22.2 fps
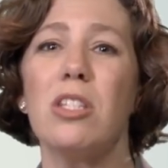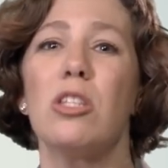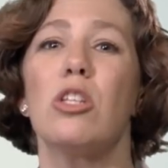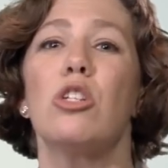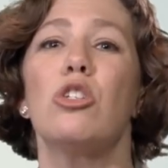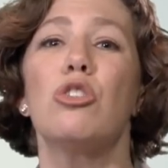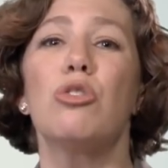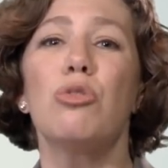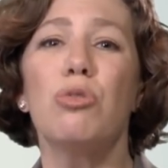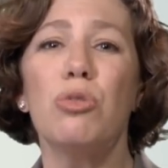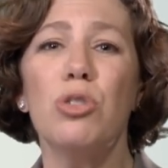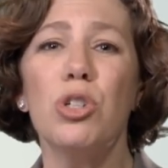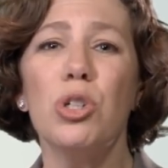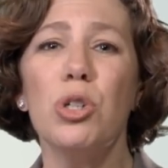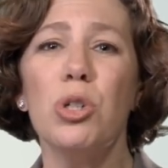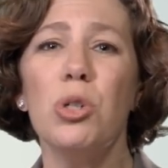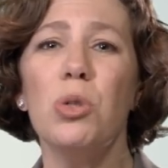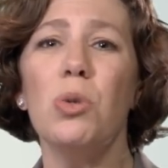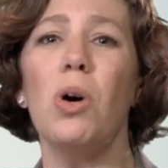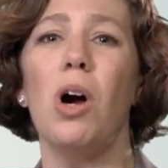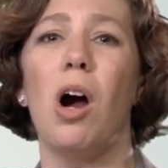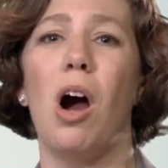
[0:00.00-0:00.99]
the
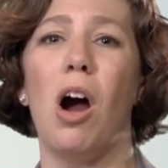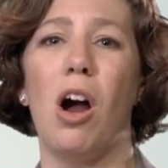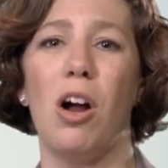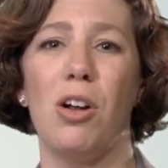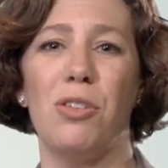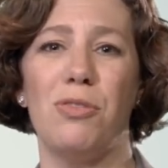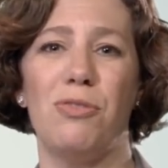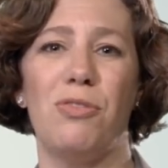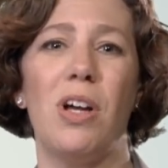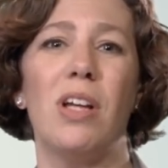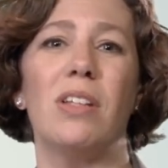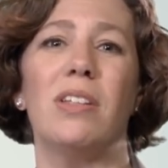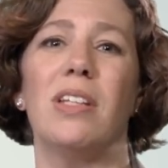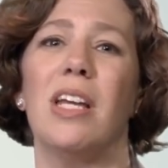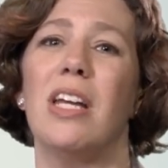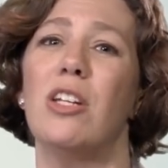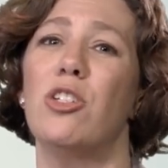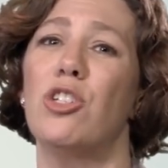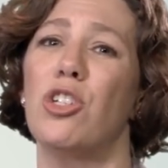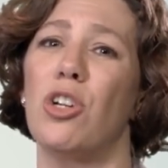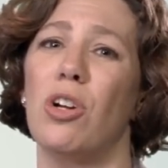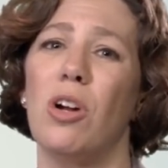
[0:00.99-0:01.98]
true heartfelt
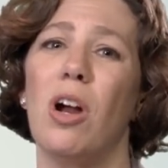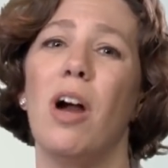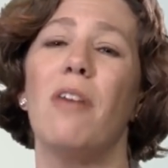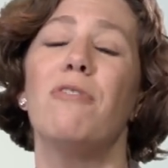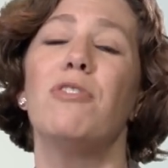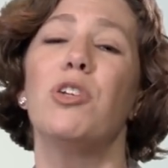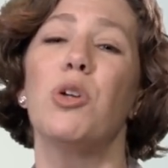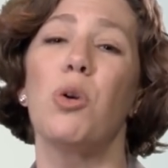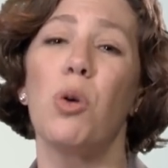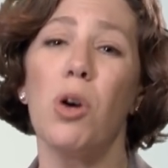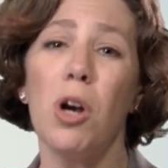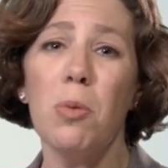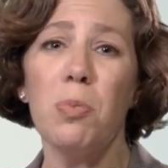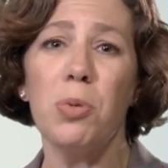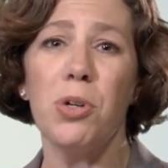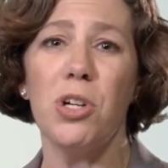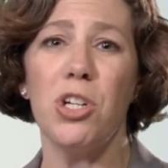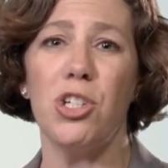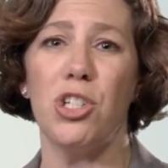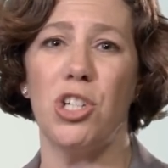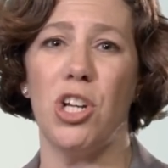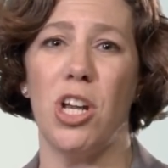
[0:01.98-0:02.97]
nature of your
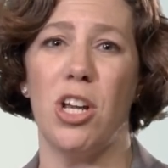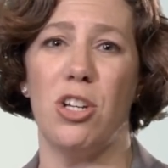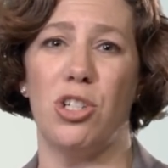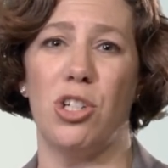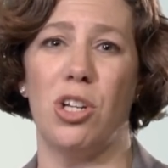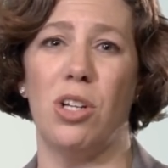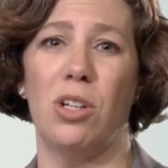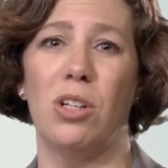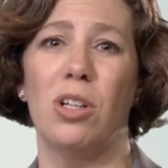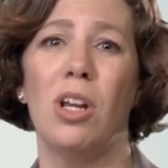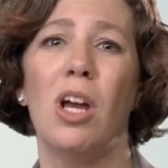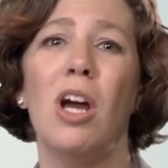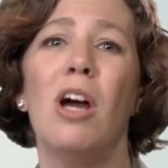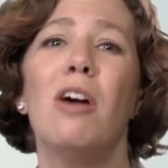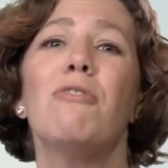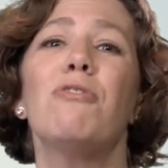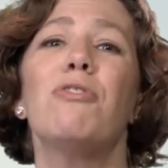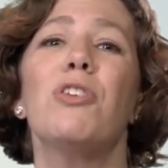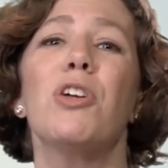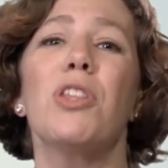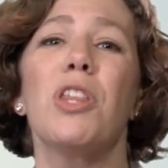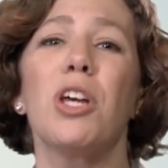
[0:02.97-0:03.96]
appreciation
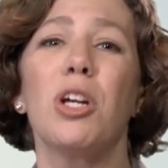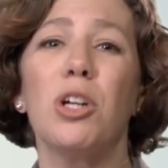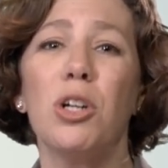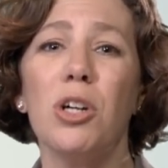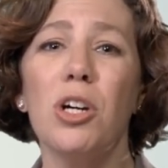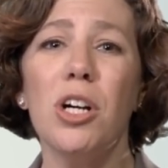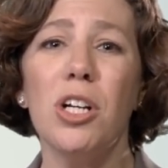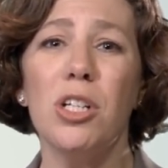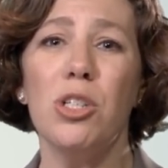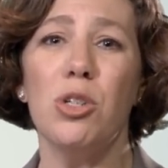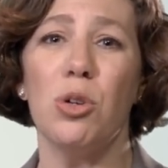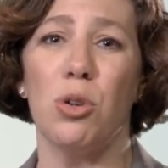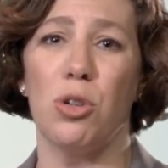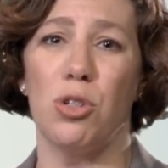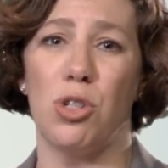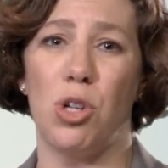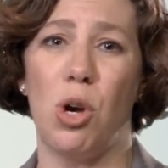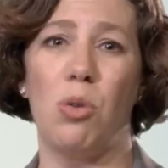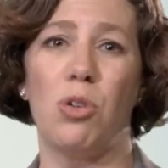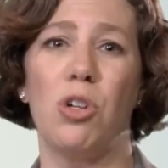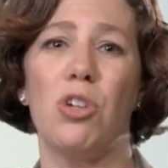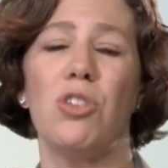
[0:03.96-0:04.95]
for the good your
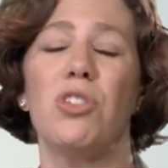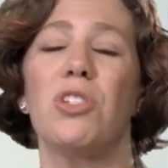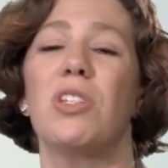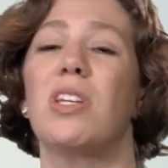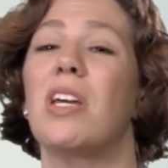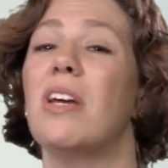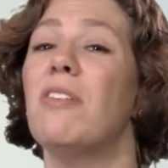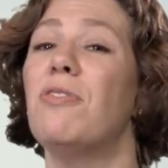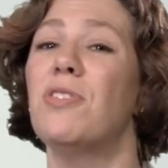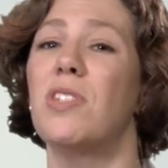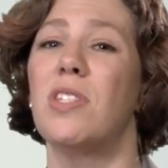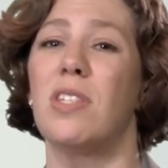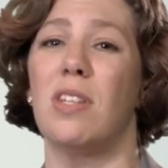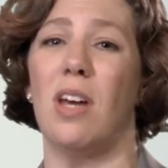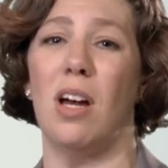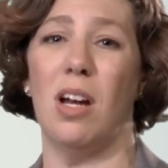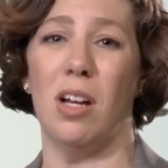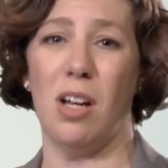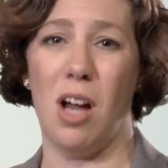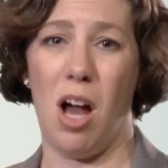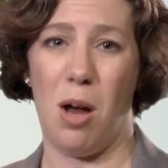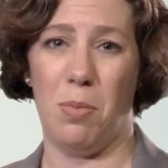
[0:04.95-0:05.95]
donor's gifts
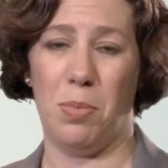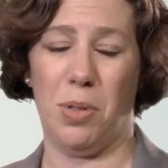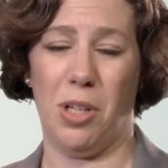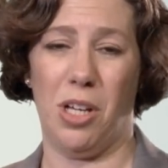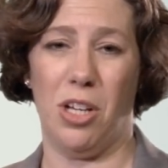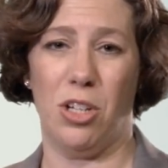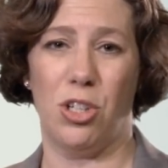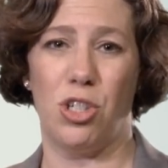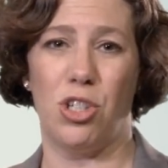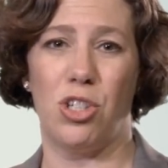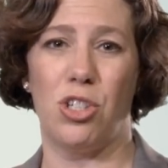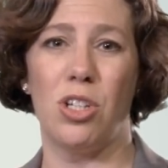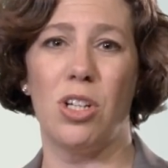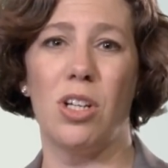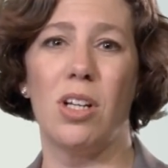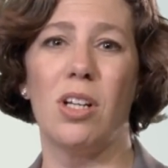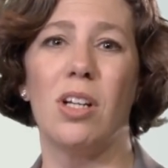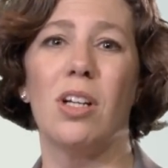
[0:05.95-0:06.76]
accomplish.